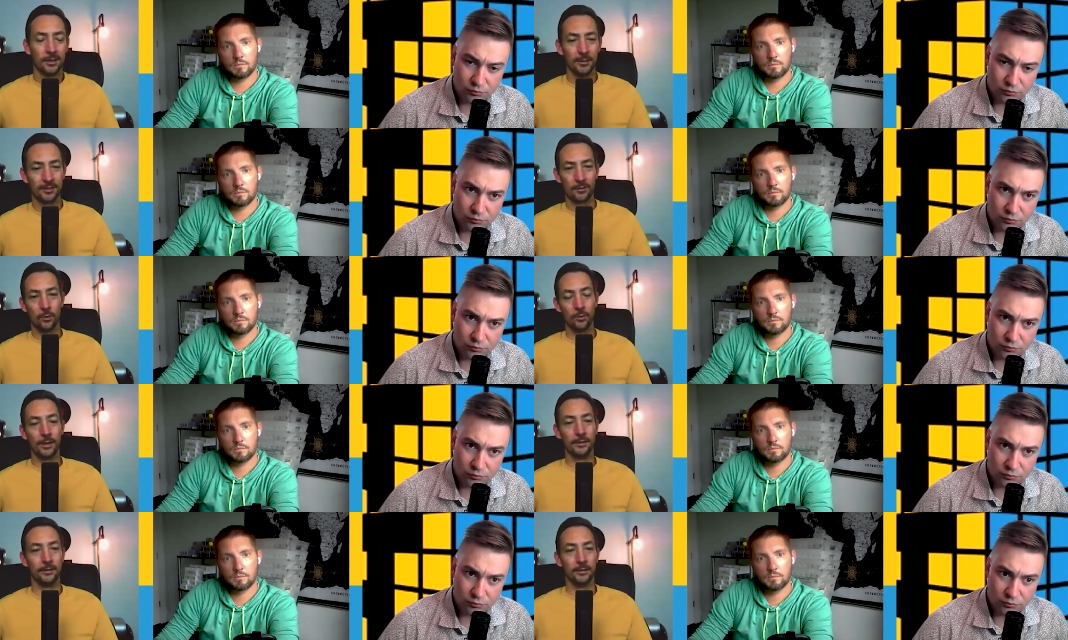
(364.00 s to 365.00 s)
Speaker 1: I mean, it's a cool
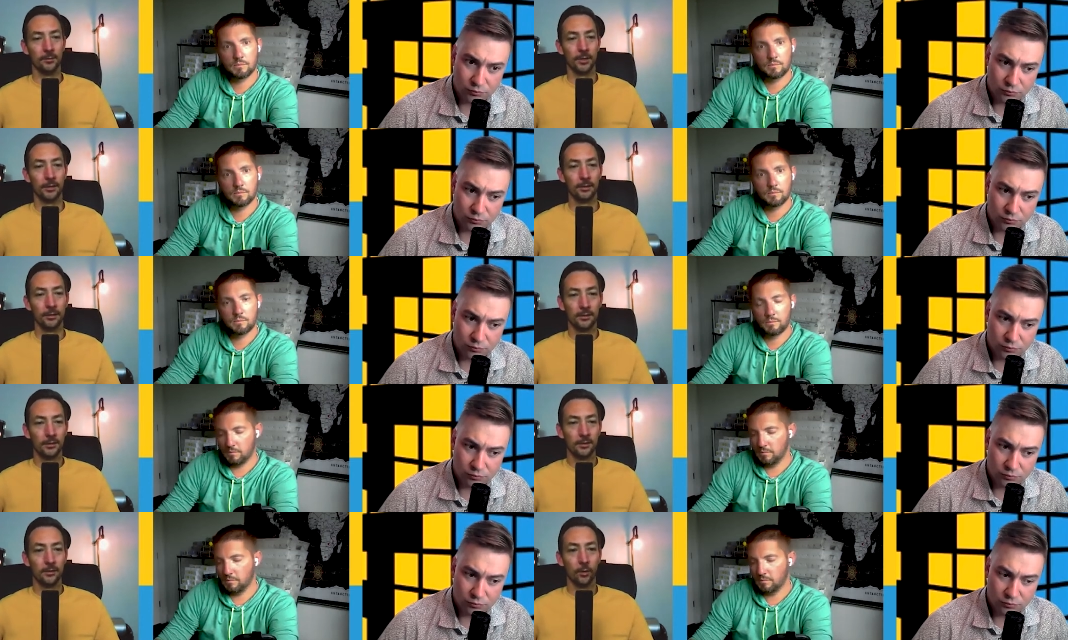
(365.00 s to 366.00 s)
idea, but
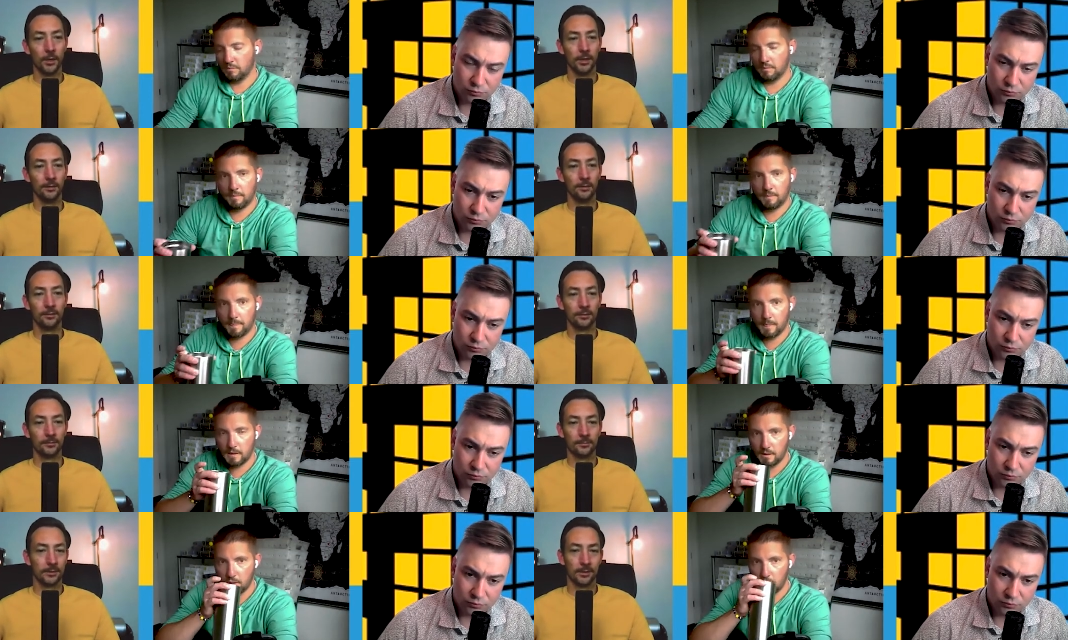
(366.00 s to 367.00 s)
nobody's
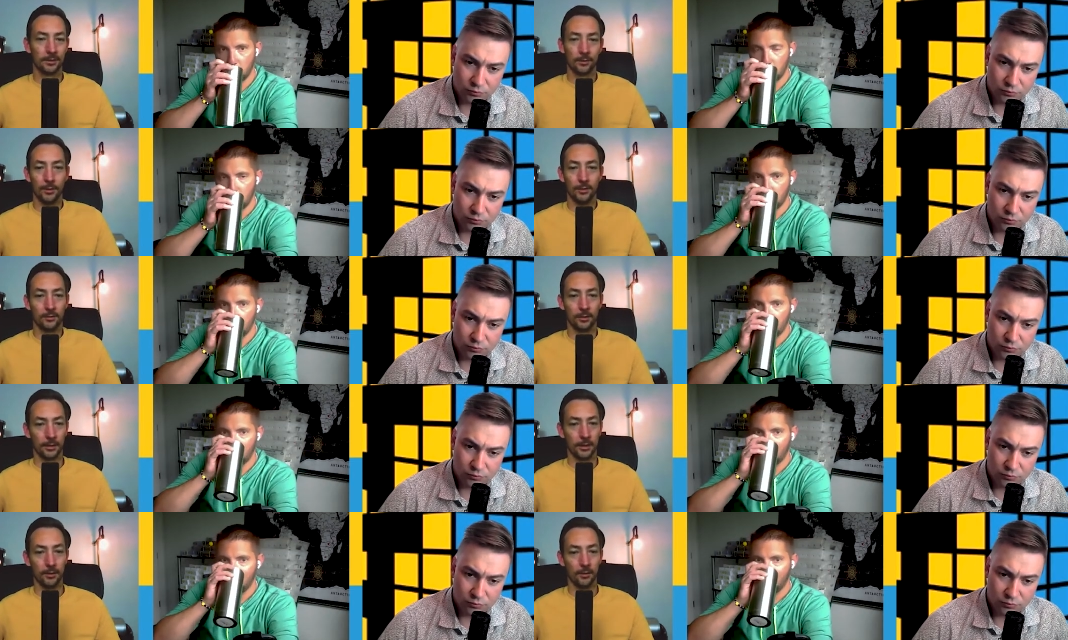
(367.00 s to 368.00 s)
like, nobody's going
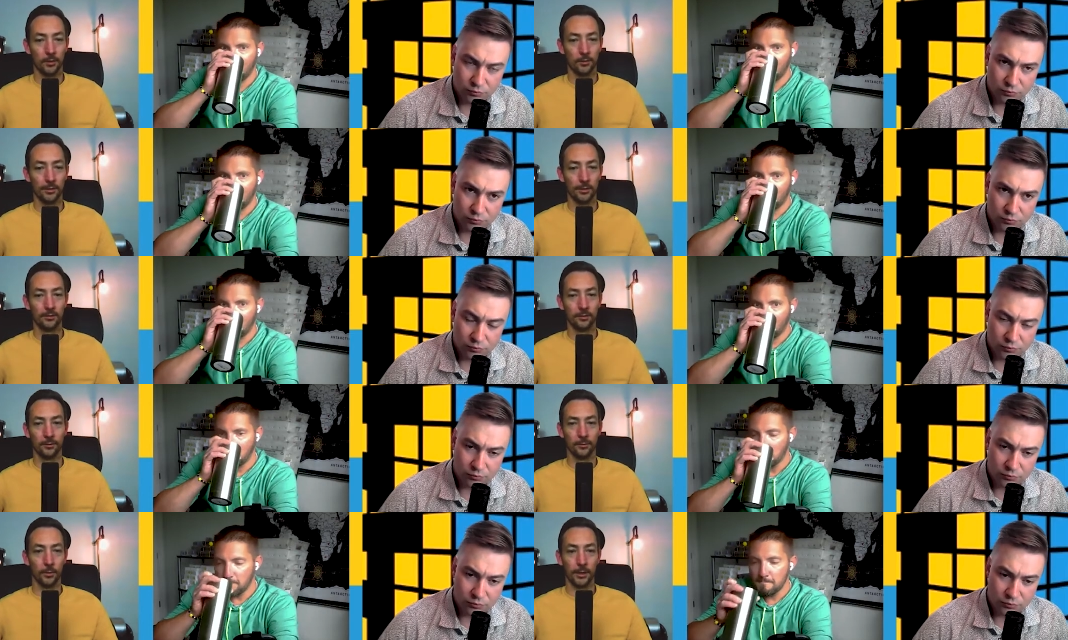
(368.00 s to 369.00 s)
to care about this
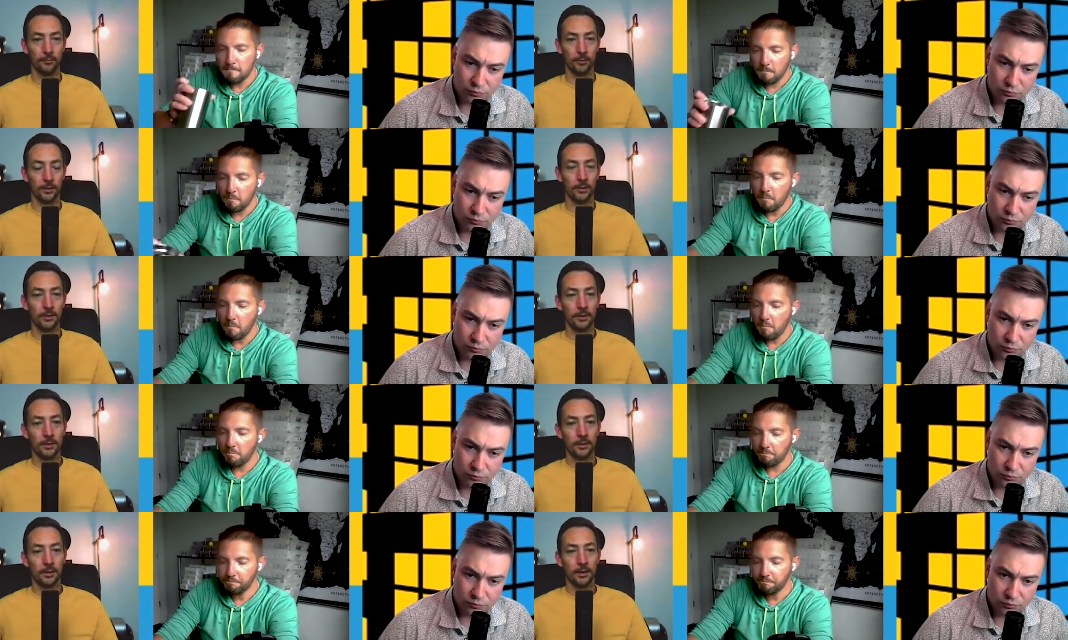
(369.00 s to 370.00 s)
or whatever.
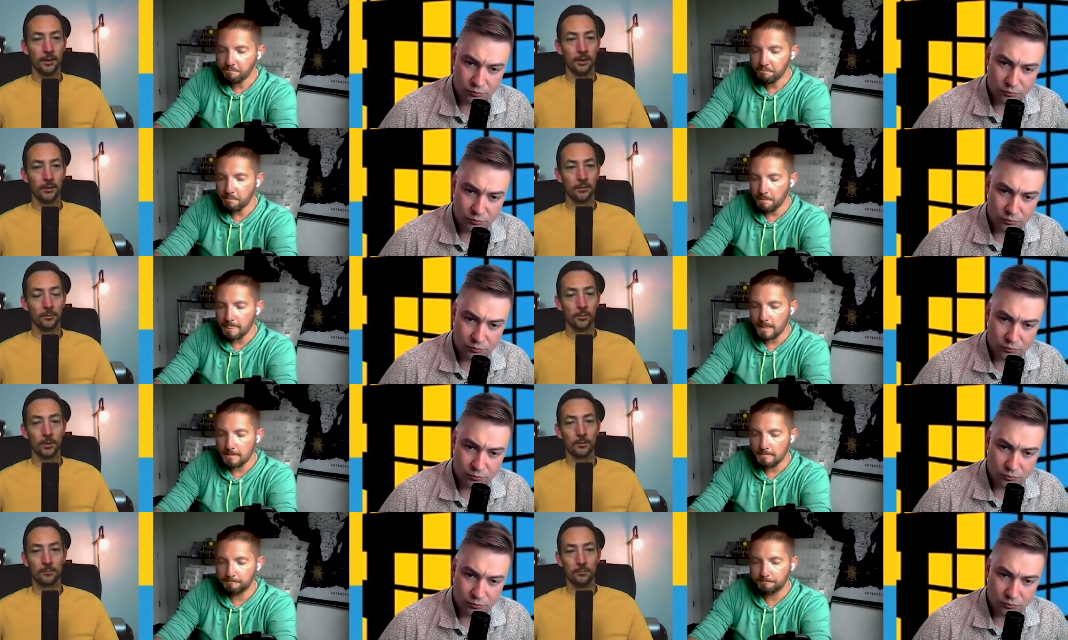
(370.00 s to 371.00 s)
Uh,
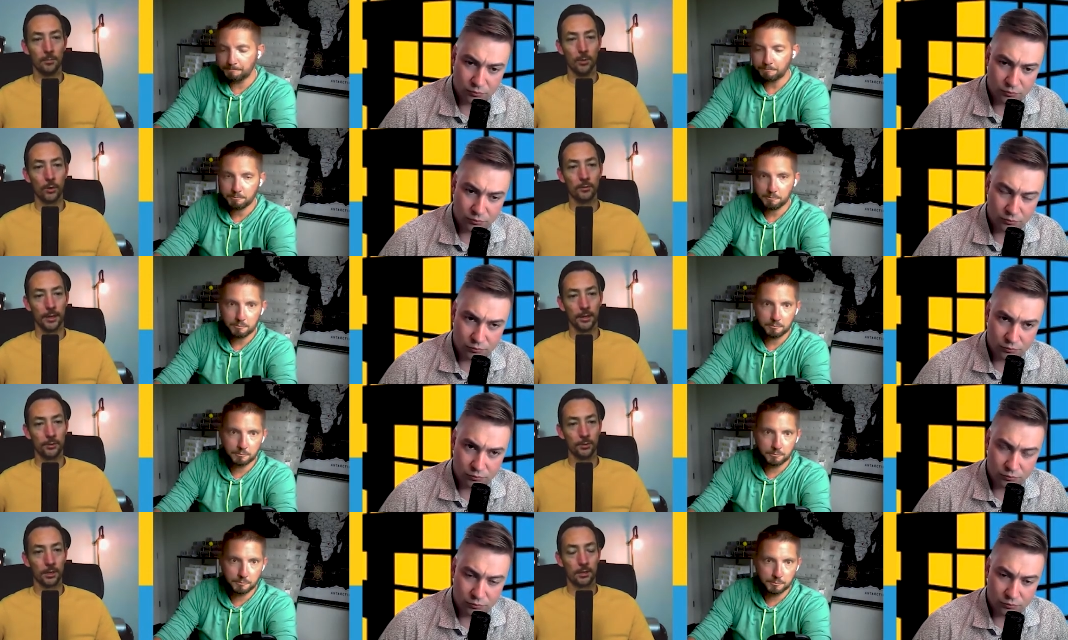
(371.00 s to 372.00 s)
what
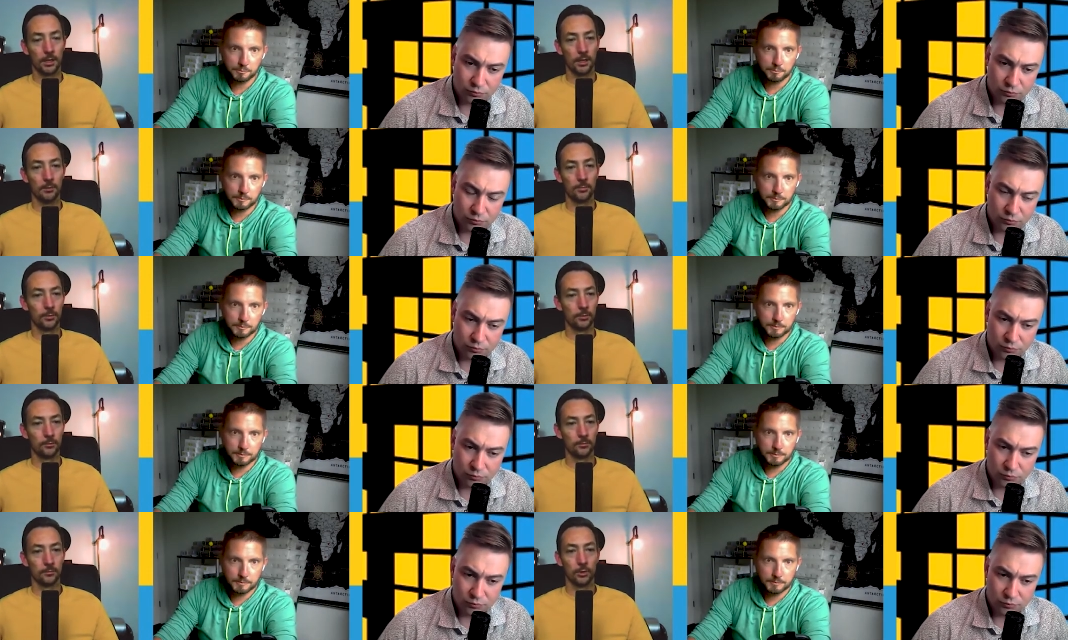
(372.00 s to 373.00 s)
motivated you to keep
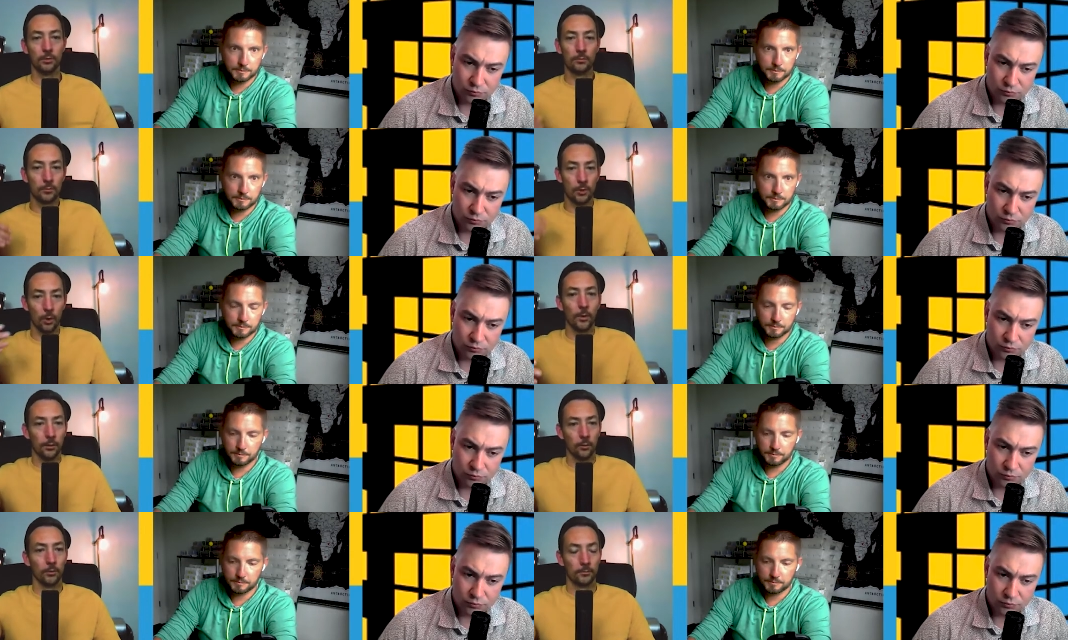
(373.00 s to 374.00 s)

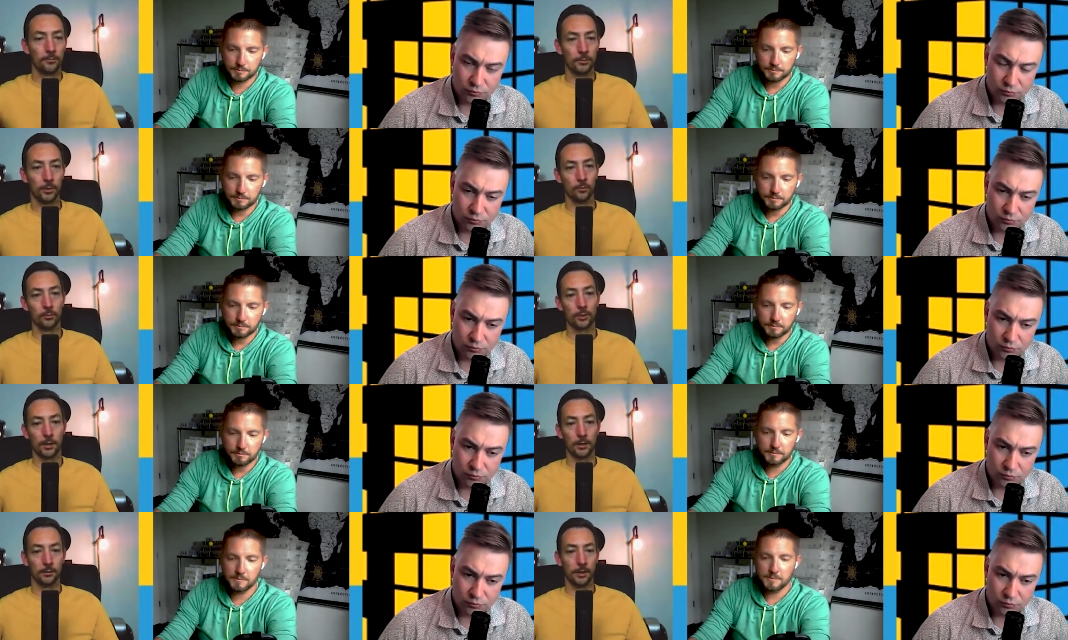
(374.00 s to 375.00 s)
going or, you know,
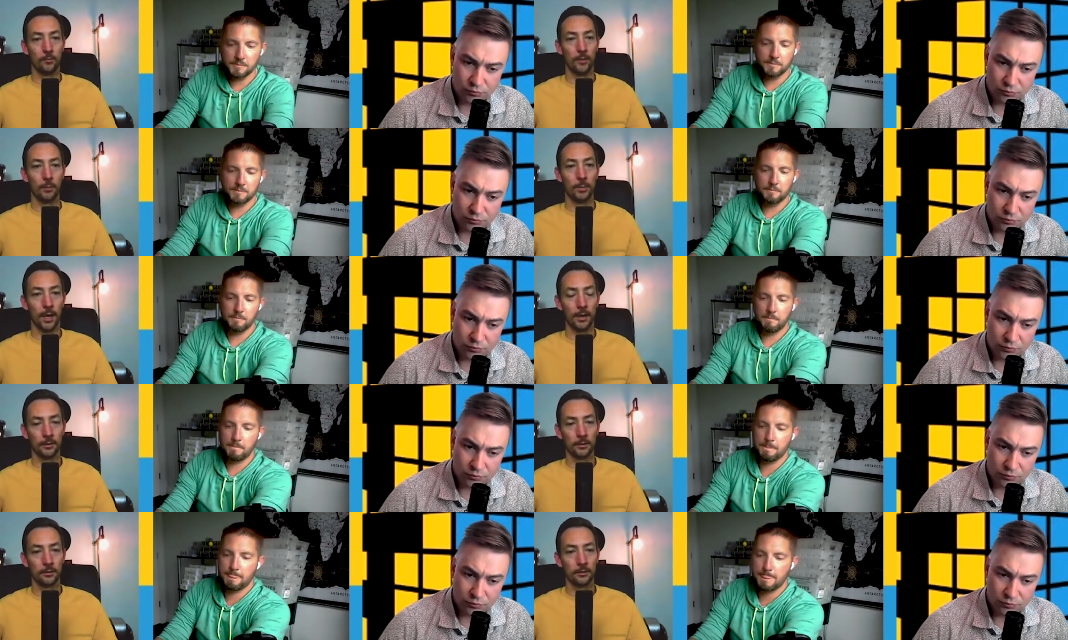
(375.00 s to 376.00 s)
trekking down that path?